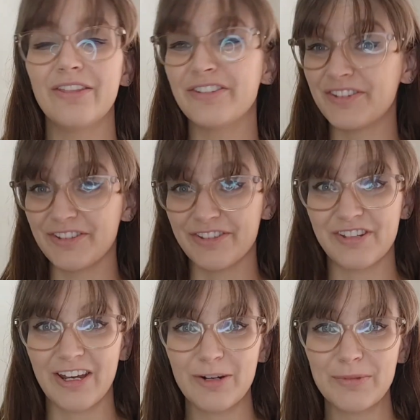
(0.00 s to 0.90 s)
This is
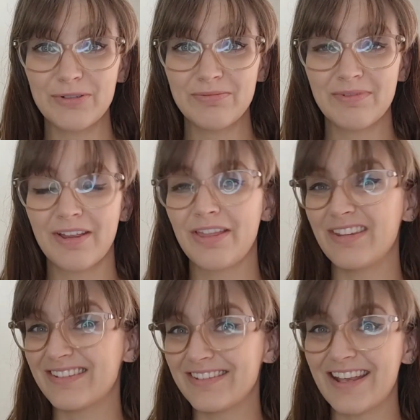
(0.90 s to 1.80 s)
sustainable,
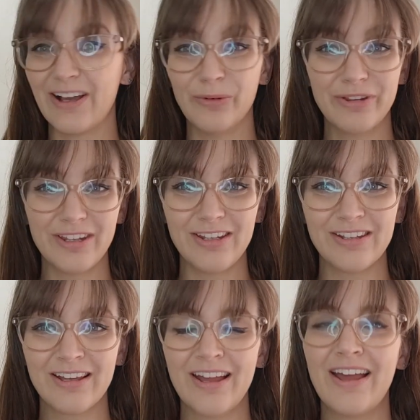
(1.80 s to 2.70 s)
this is
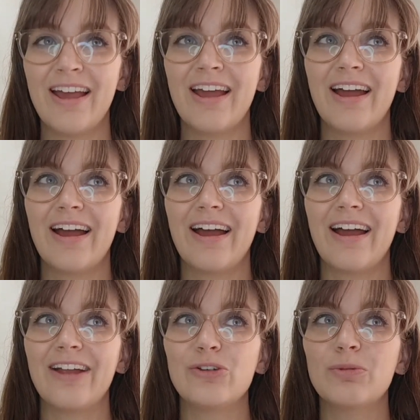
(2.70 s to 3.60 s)
healthy,
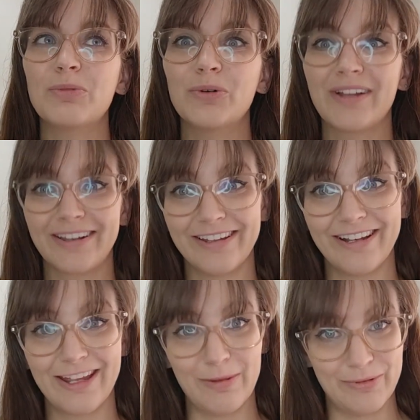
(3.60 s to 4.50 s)
and you're more
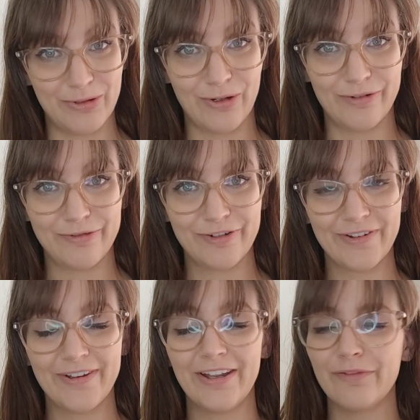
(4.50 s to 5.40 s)
likely to keep it off.
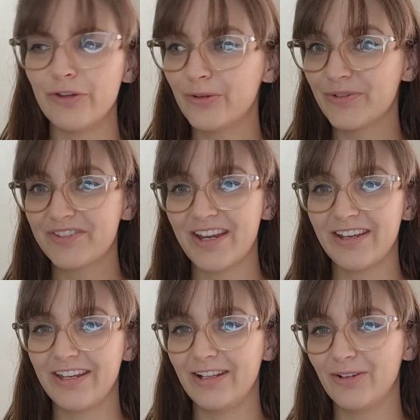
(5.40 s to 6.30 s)
If you lose
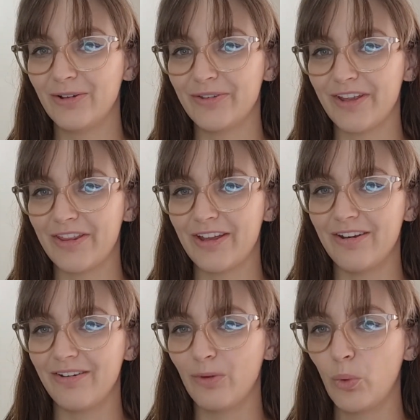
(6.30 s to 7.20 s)
10 kilos and
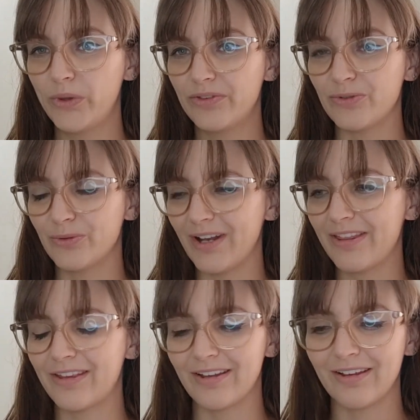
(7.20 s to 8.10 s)
then do
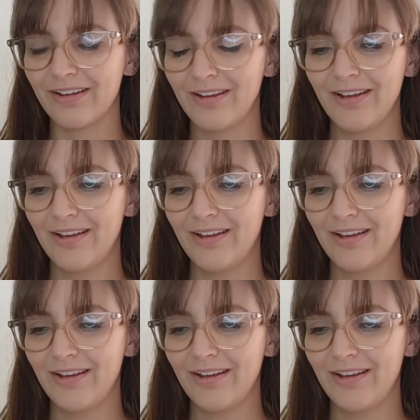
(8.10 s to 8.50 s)
nothing,